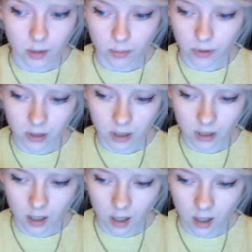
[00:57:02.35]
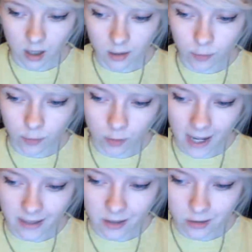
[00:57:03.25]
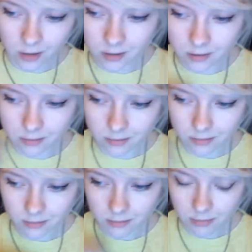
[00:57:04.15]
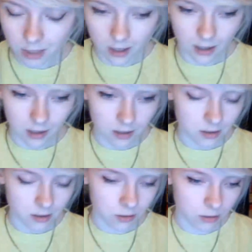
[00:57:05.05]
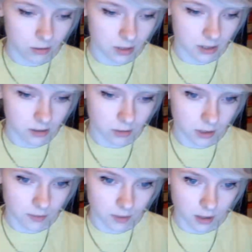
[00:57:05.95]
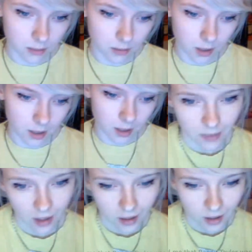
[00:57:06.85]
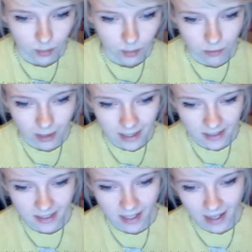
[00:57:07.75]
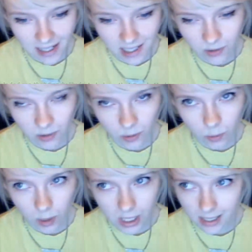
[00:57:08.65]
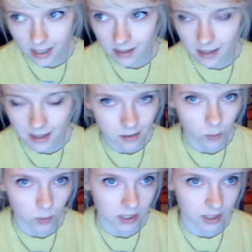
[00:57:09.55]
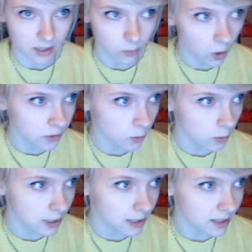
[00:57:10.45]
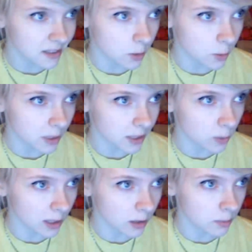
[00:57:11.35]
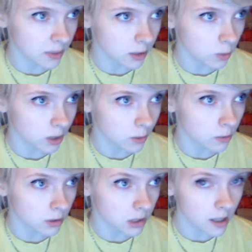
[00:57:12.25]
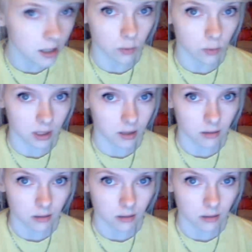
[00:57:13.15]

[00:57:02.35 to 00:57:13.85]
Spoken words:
But the Bohr magneton, let's not even think about that. But Randy Taylor was a weed, is a weed, was a weed, is a weed, will be a weed, will die a weed.